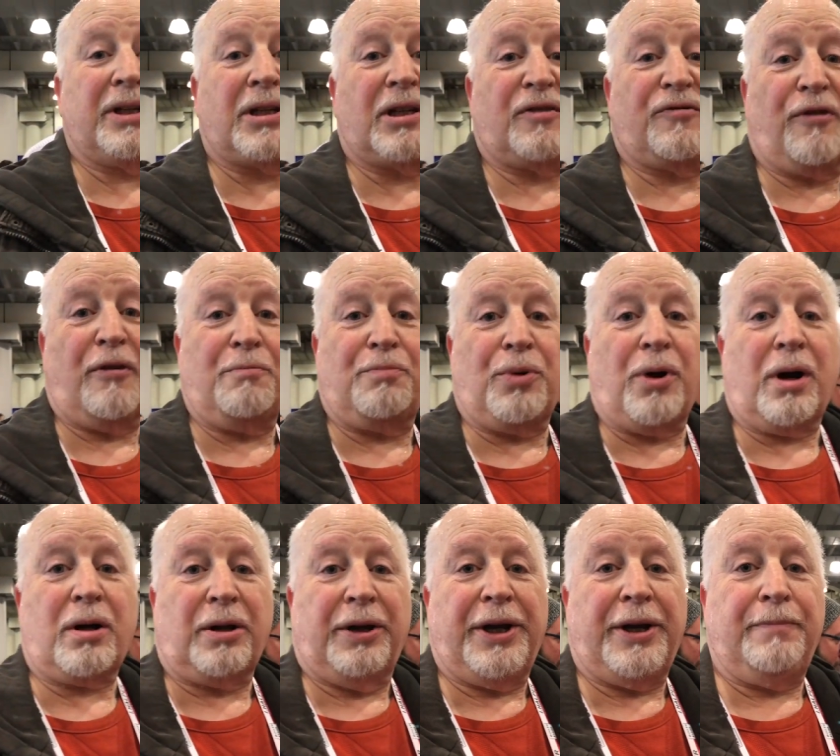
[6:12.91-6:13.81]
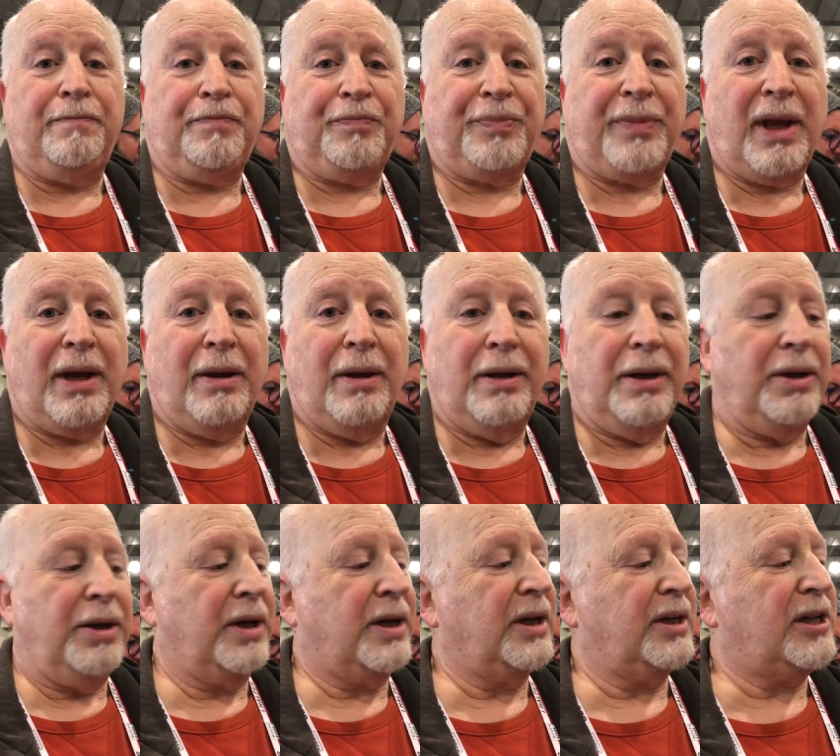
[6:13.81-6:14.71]
this is from Brooklyn.
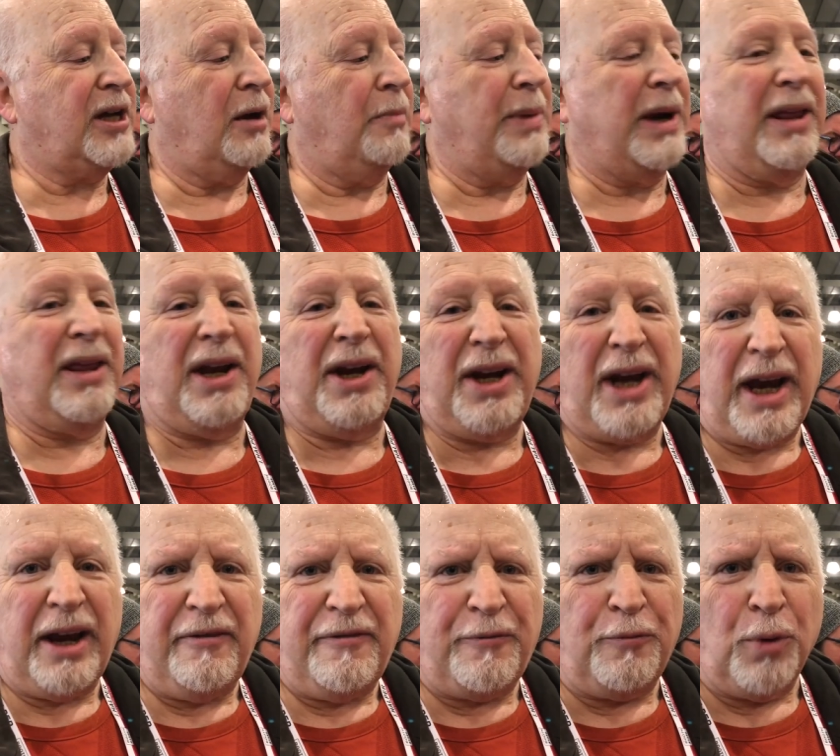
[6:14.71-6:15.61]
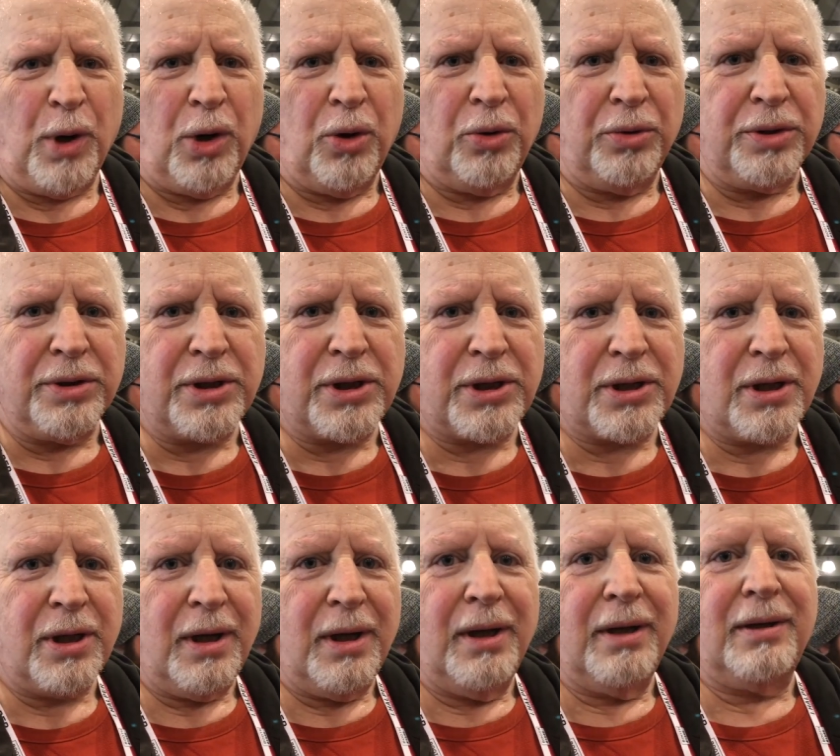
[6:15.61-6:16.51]
You can tell by the knife
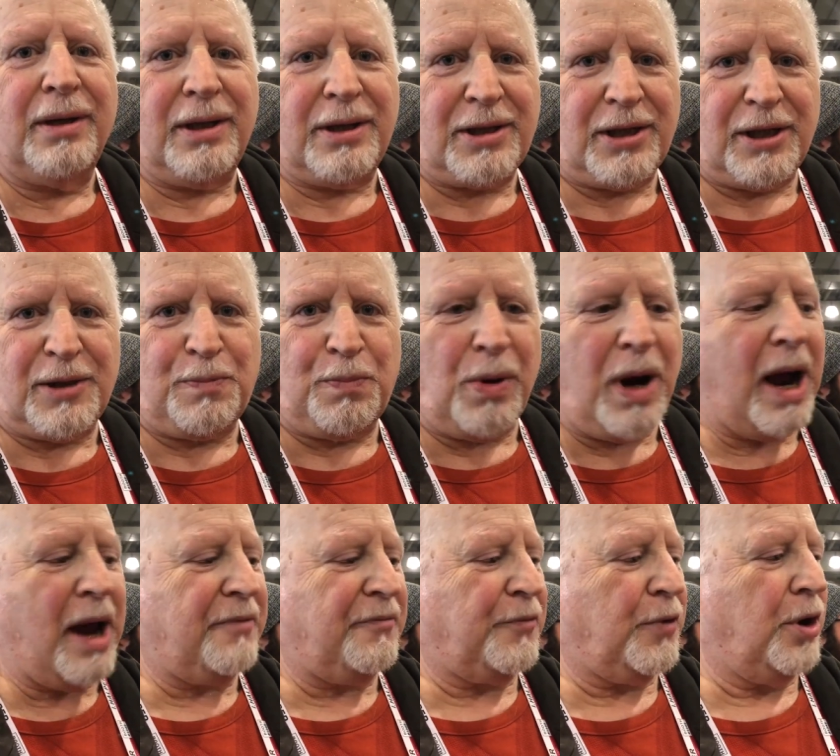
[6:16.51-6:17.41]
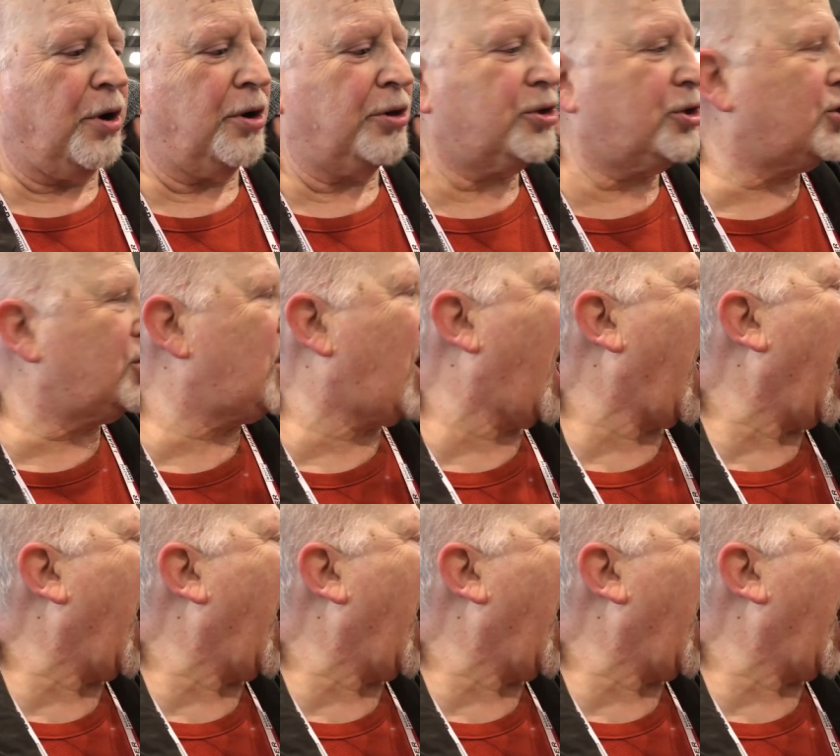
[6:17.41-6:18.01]
wounds. This is bratwurst.